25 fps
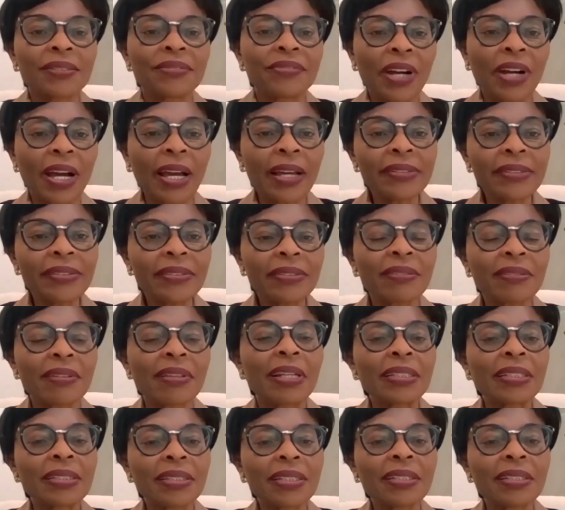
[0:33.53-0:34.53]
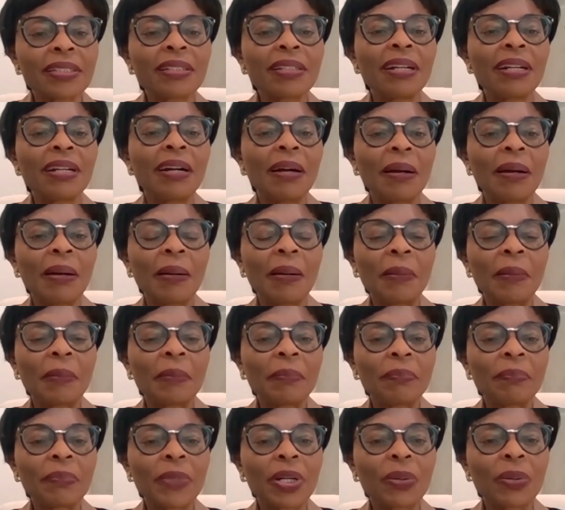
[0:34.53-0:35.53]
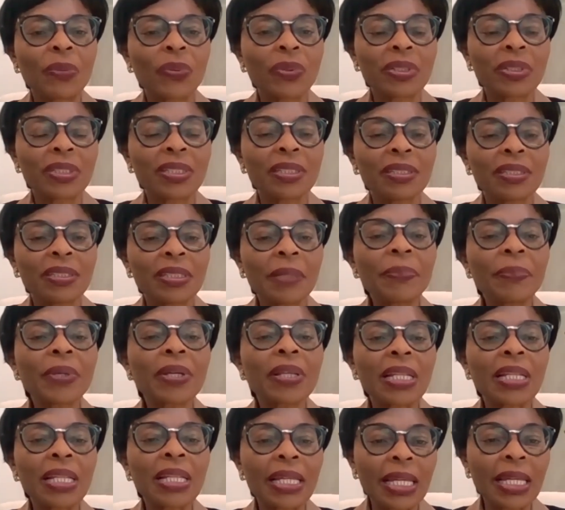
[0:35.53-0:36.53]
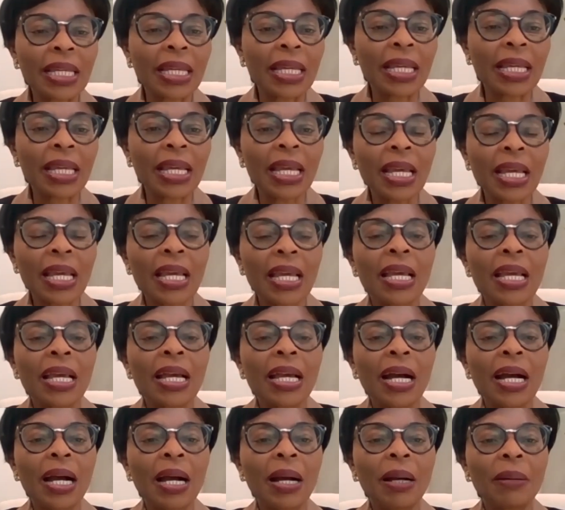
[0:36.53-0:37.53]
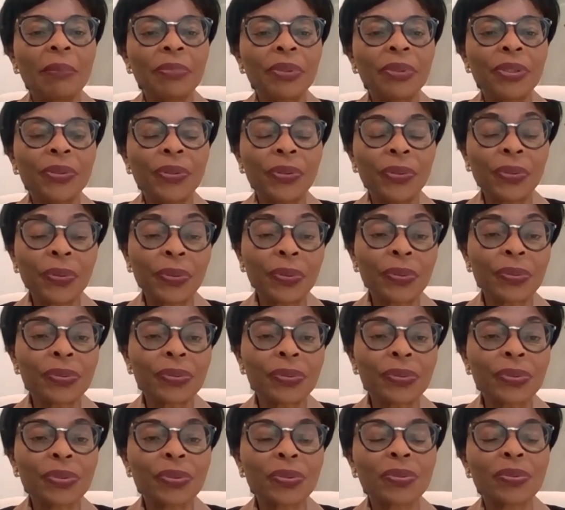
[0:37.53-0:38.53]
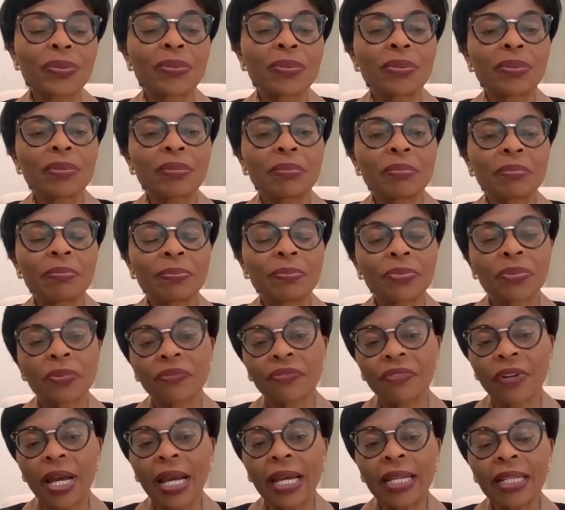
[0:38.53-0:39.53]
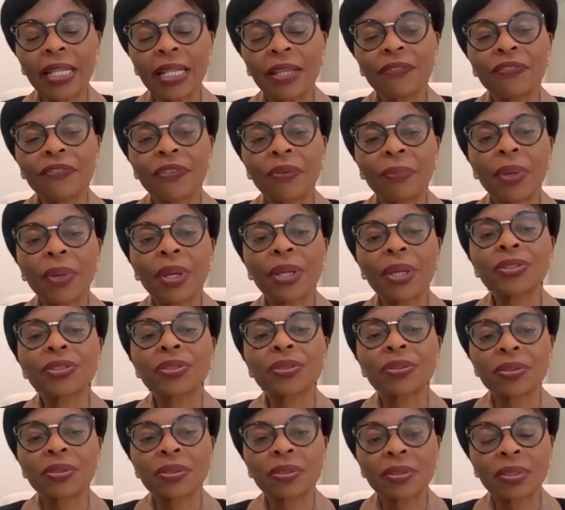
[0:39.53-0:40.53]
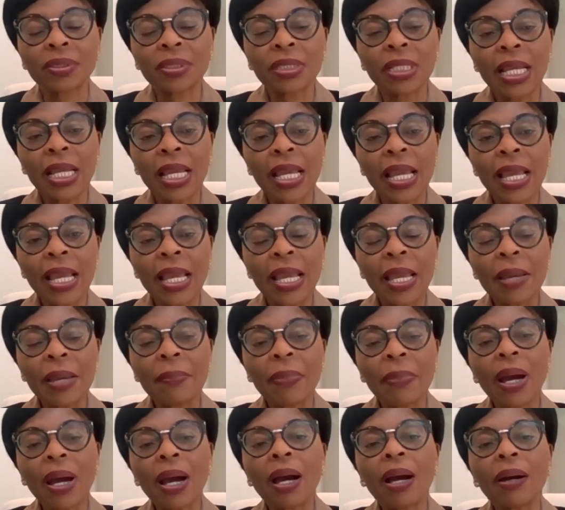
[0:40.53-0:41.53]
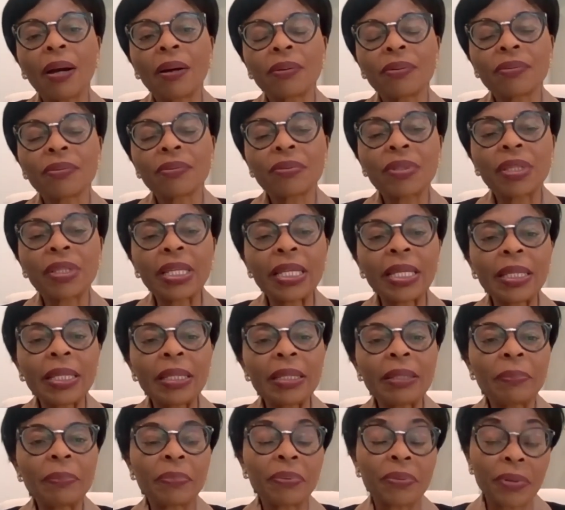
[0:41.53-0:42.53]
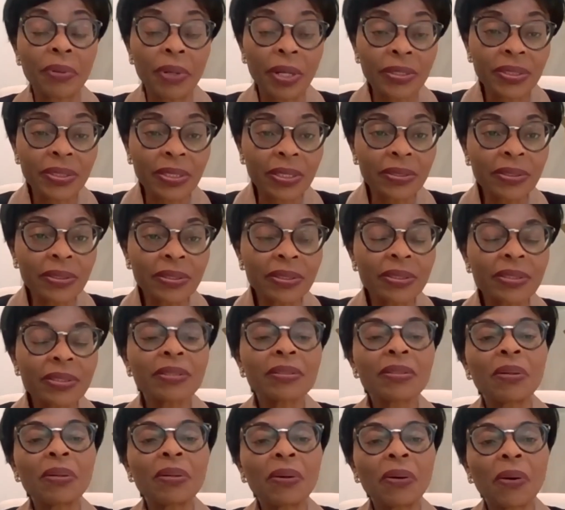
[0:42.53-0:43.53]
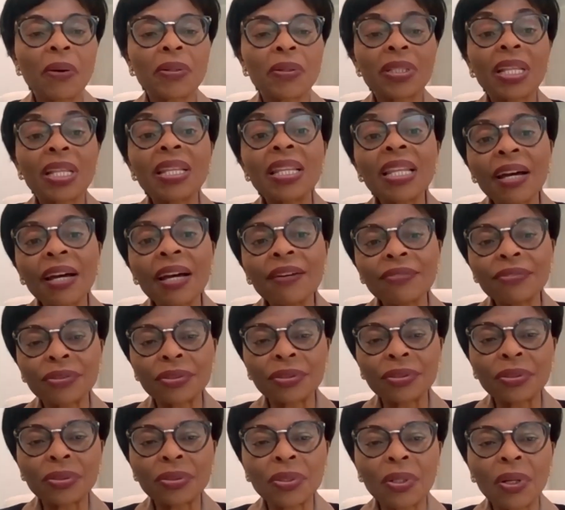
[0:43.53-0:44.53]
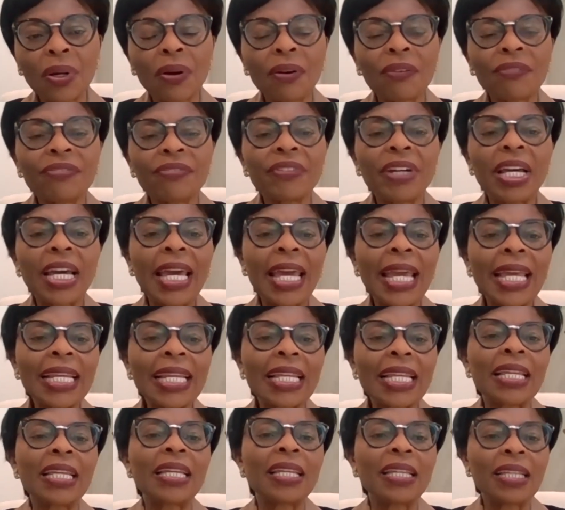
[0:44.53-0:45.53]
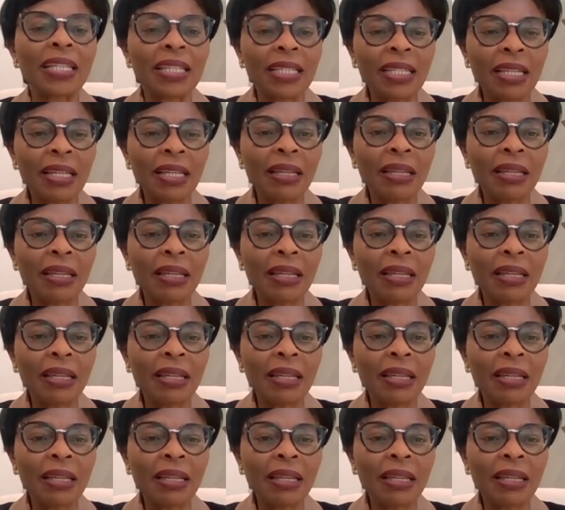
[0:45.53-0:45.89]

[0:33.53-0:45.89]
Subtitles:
device that would typically be used to provide information about the presence or the level of any